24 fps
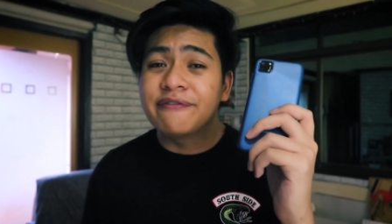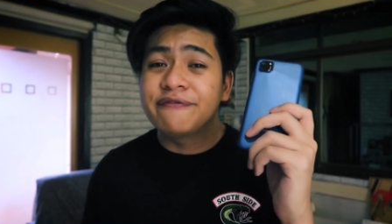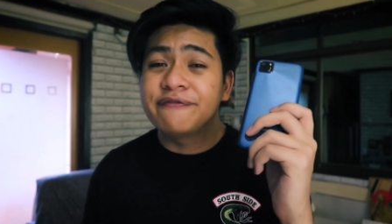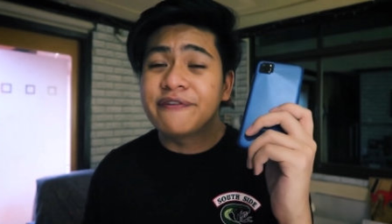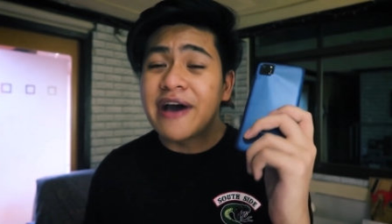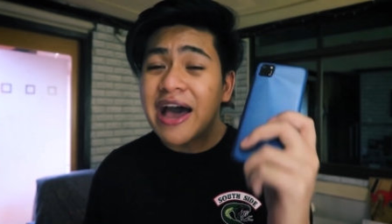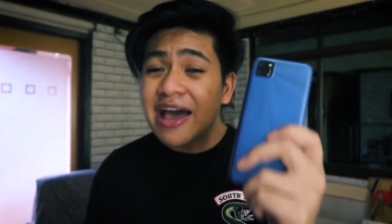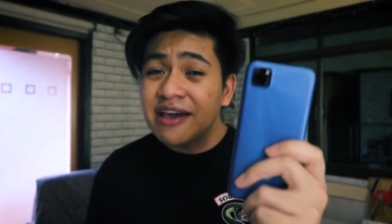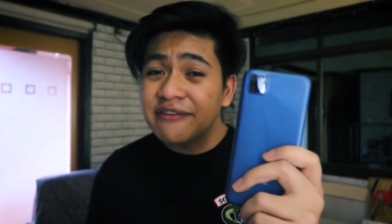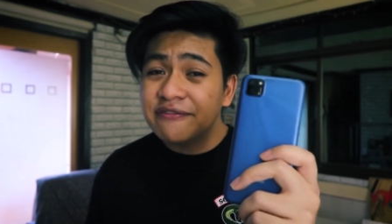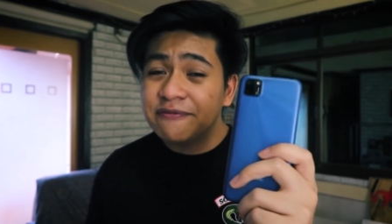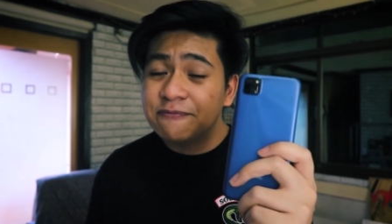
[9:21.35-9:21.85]

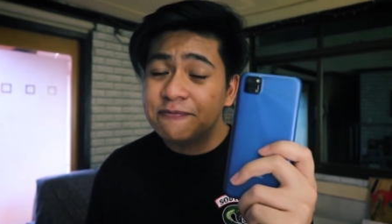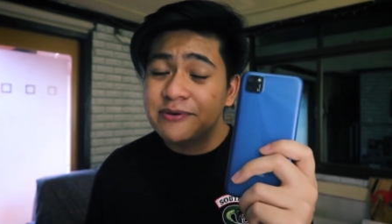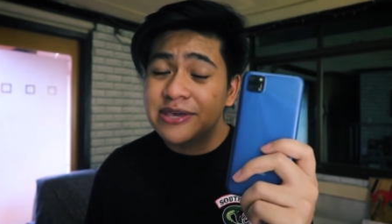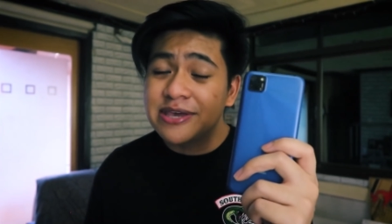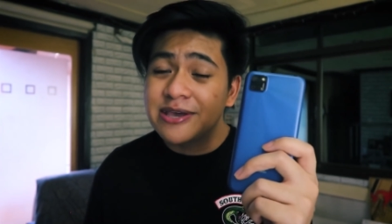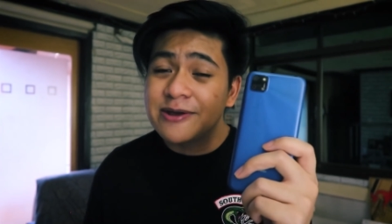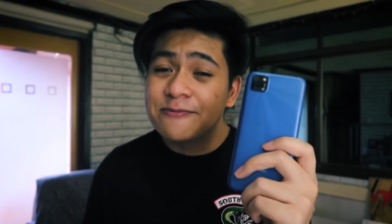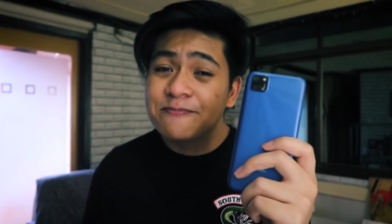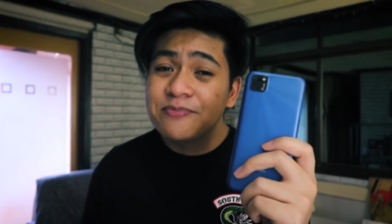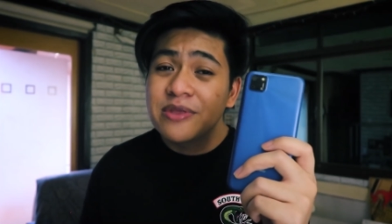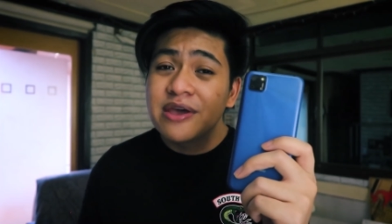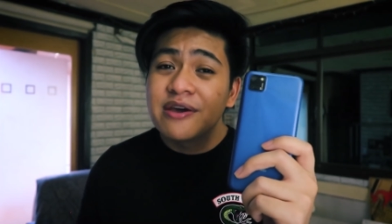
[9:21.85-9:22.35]

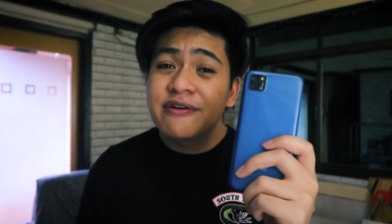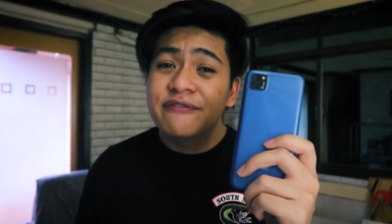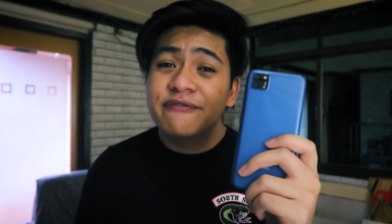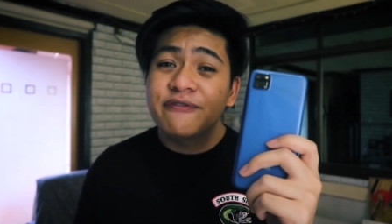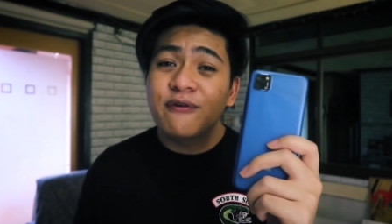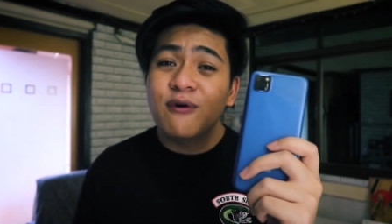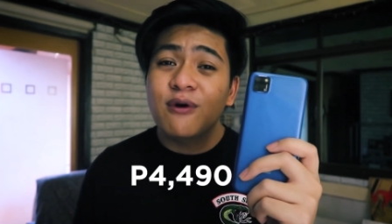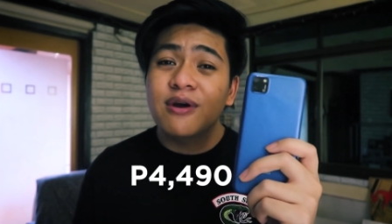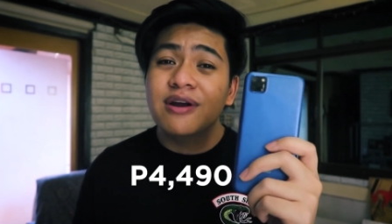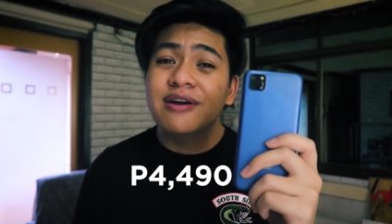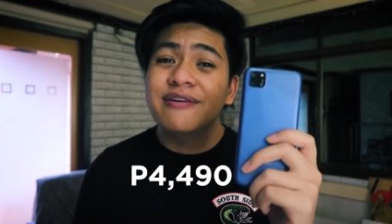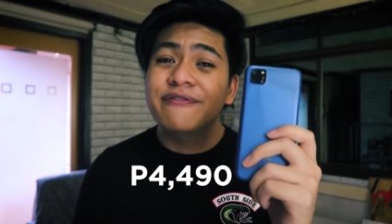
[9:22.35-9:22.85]
Y5p
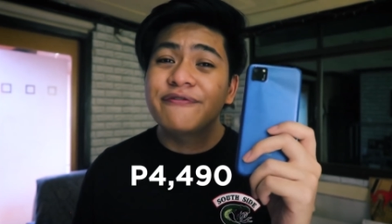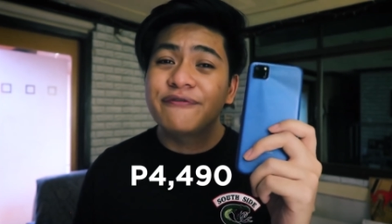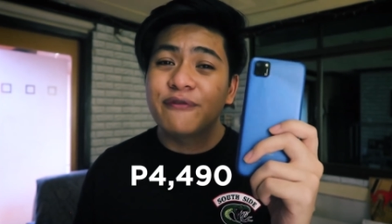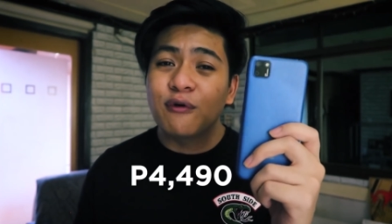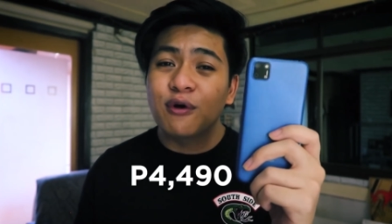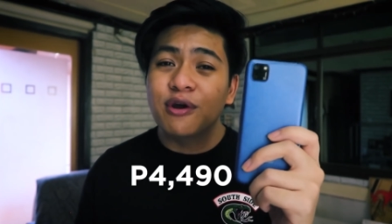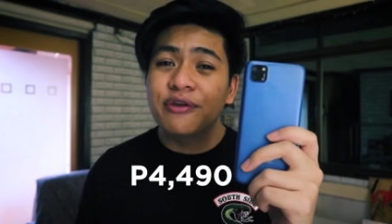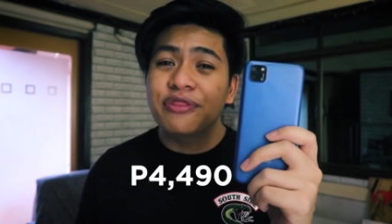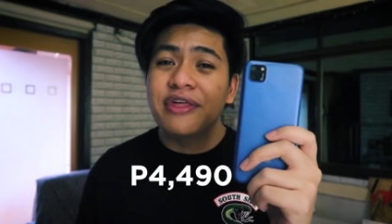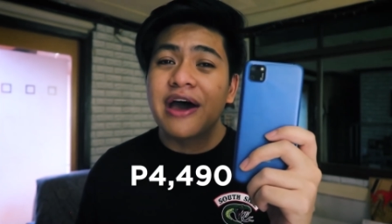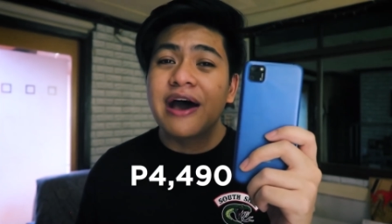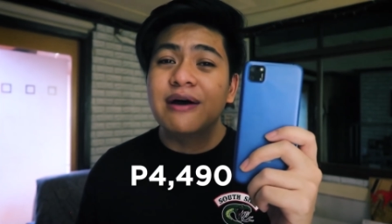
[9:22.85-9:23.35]
for
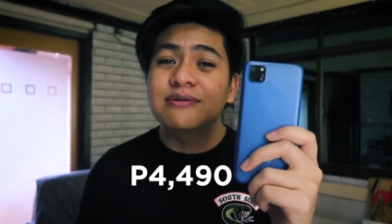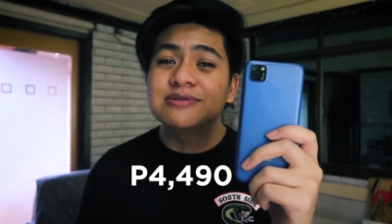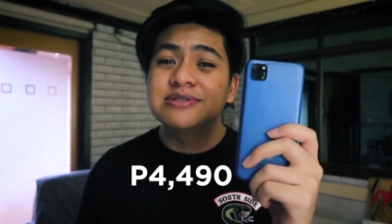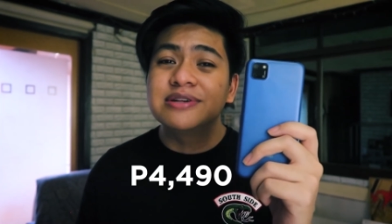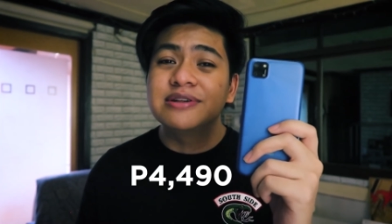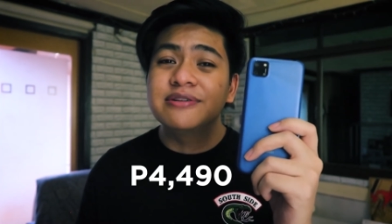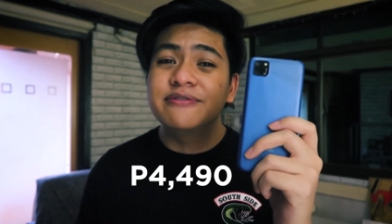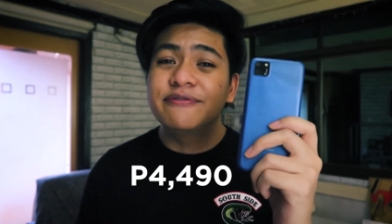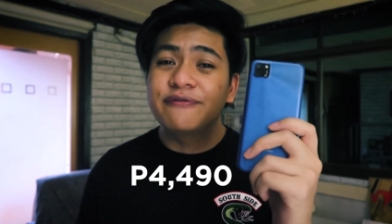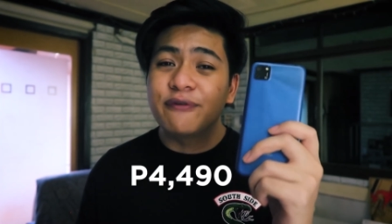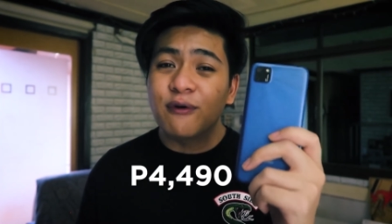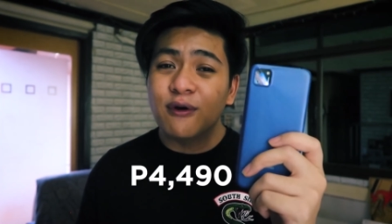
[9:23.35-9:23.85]

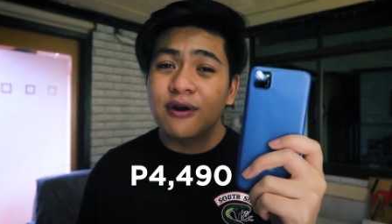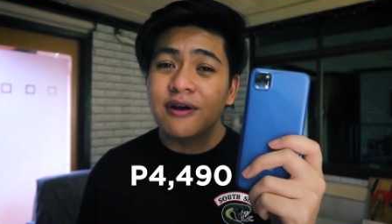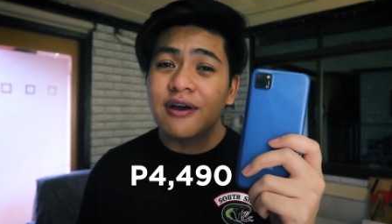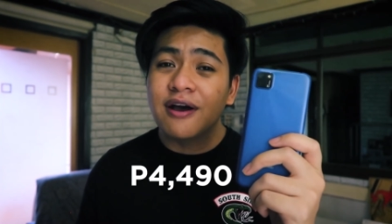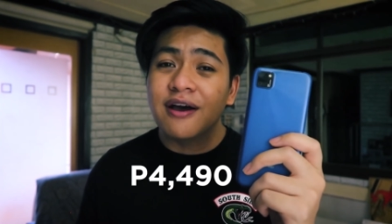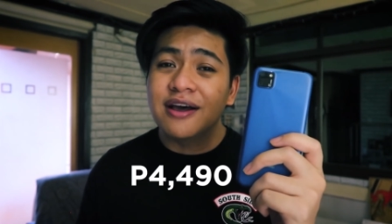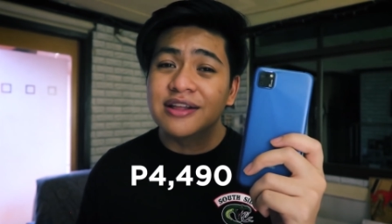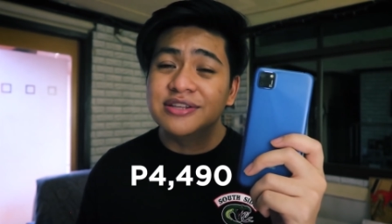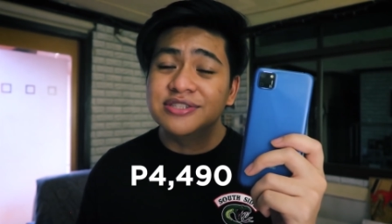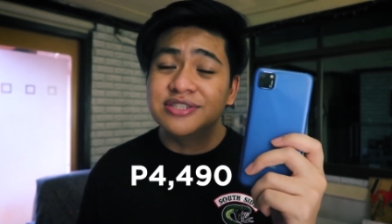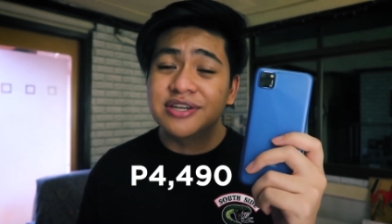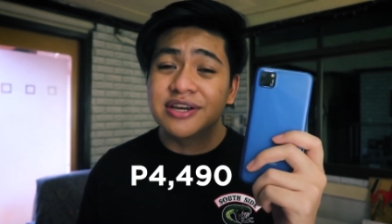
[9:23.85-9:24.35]

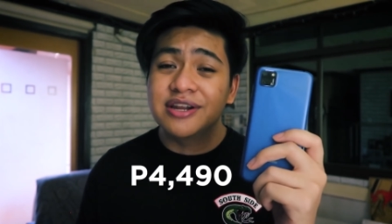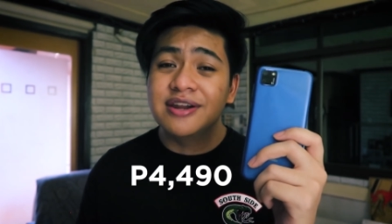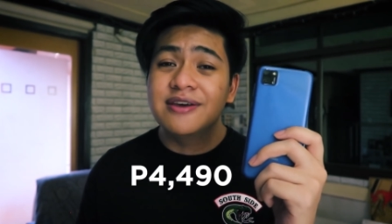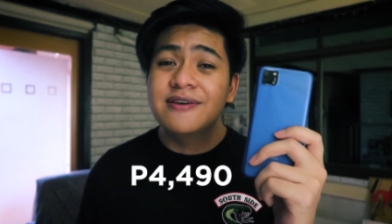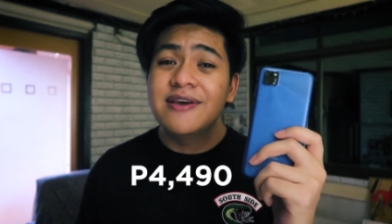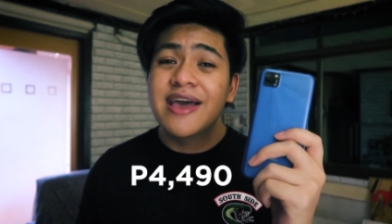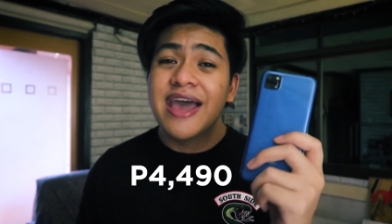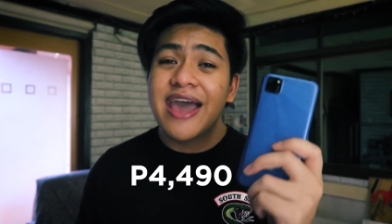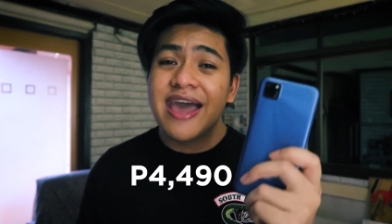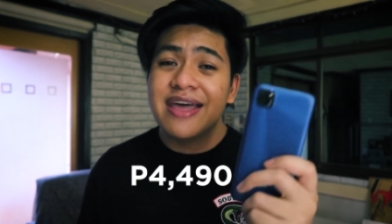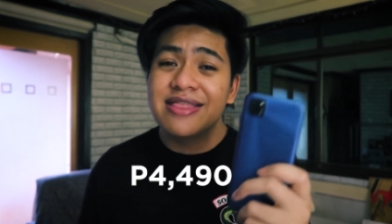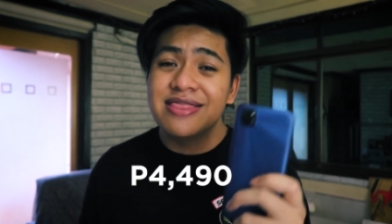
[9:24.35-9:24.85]

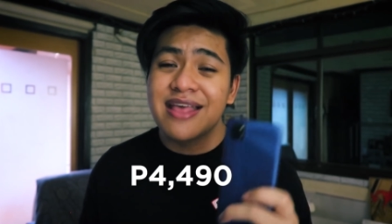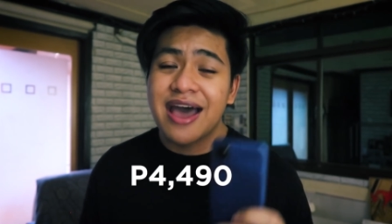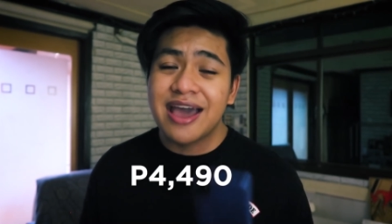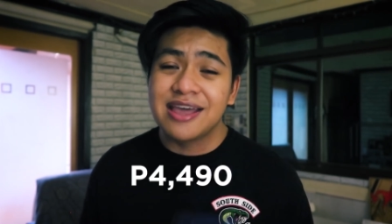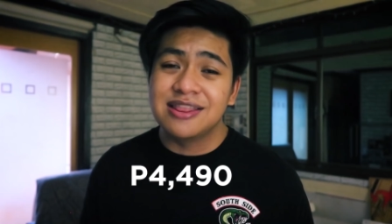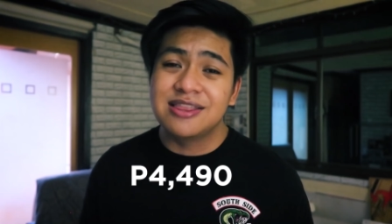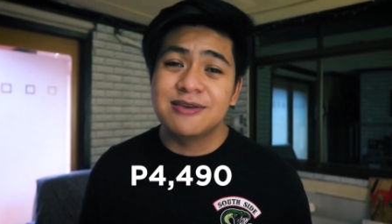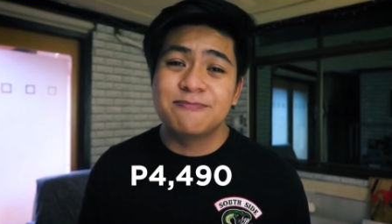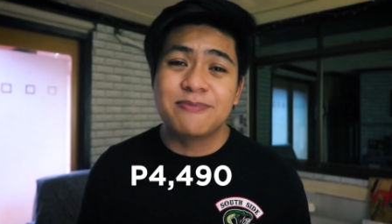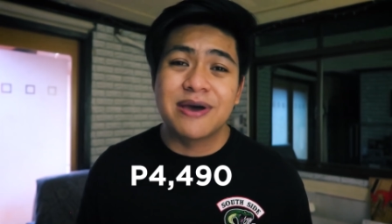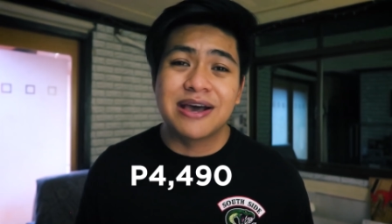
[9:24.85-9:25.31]
4,490